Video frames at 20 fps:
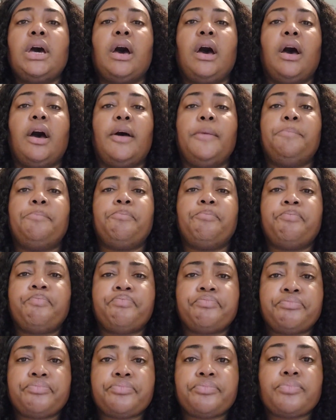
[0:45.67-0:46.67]
Um,
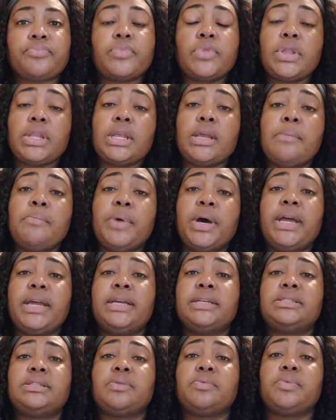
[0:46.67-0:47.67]

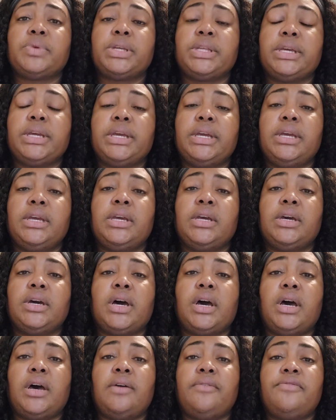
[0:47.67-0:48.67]
but it's a really
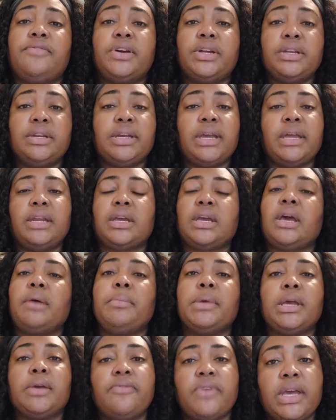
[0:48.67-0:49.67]
uh, fun kind of
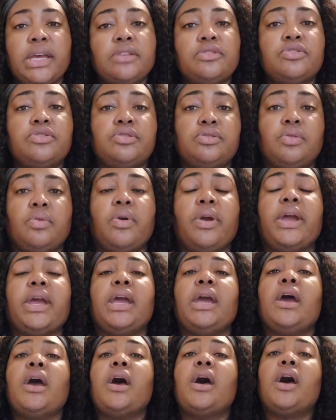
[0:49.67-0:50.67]
coming of age
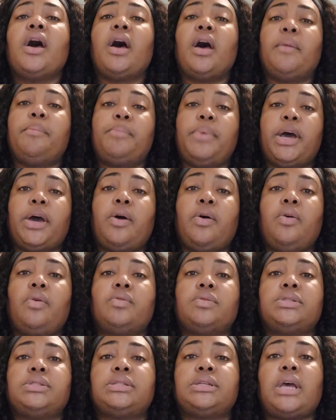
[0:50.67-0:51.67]
story
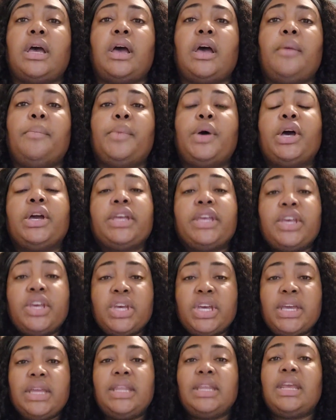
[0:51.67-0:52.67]
about um, a
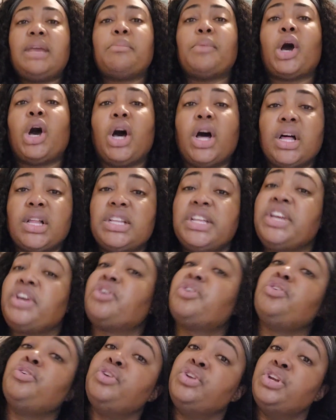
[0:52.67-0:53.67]
kid named
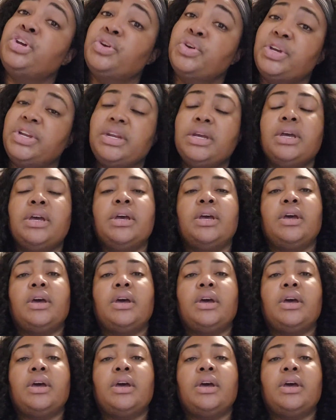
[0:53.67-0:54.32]
Holling Hoodhood,